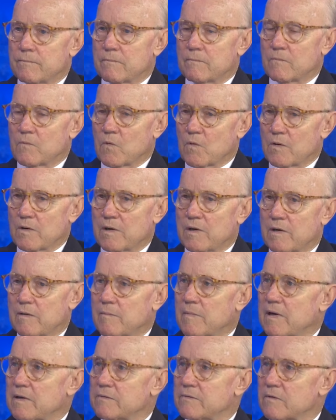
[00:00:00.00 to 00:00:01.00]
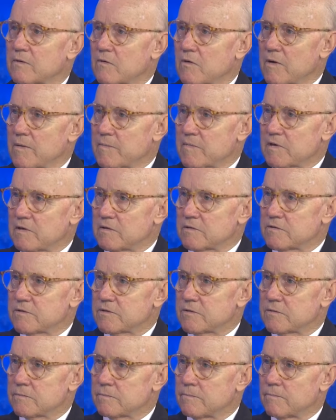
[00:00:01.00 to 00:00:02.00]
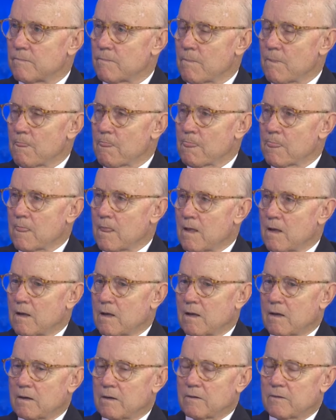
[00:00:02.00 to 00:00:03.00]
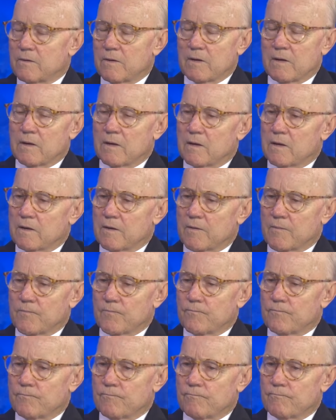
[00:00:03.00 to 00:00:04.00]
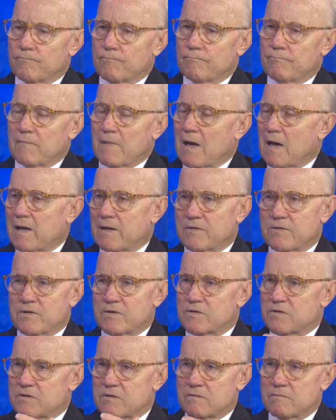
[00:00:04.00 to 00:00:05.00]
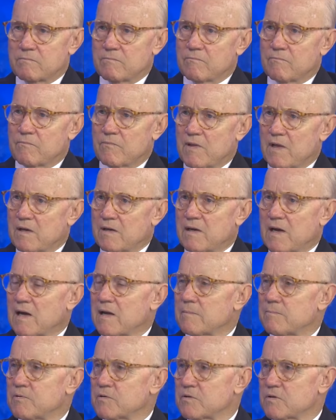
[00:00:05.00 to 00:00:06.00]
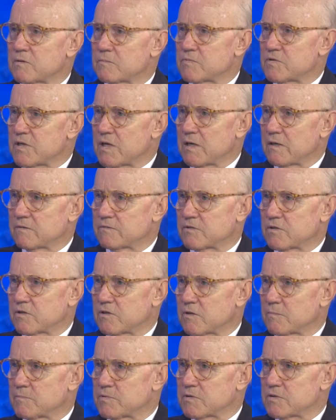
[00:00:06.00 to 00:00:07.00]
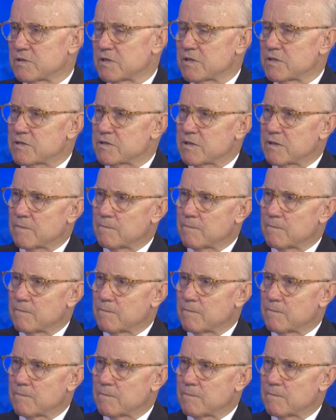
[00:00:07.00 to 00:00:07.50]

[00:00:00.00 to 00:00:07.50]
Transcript: worrying about the criminals. Um, I just, they kind of put themselves in the position.